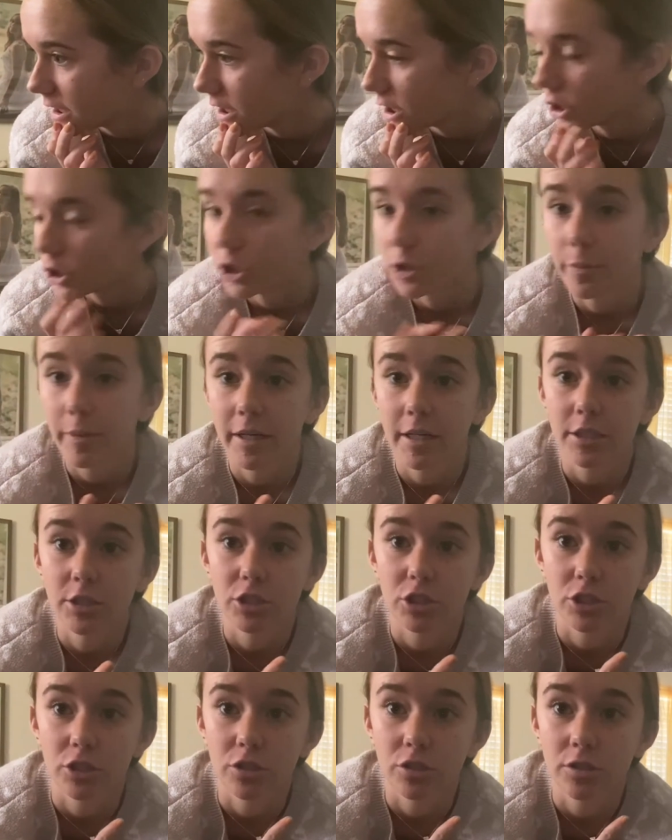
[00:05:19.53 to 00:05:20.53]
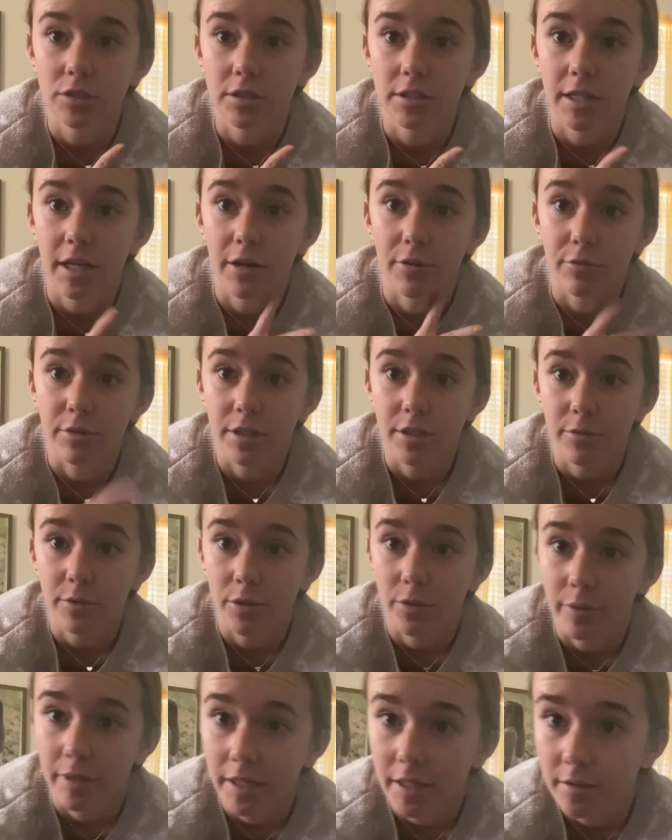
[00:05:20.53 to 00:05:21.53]
two pair of shoes that I really want
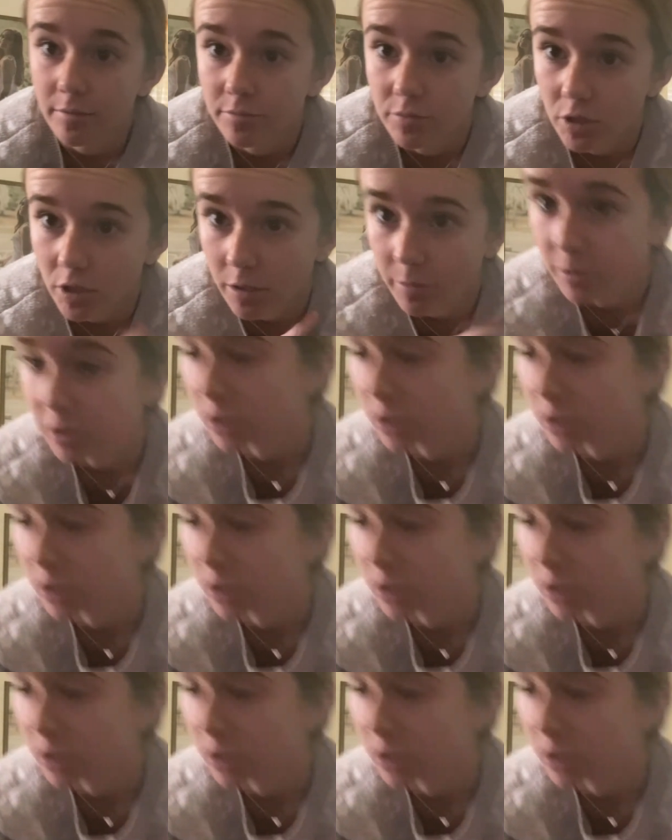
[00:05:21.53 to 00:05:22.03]
to wear, so let me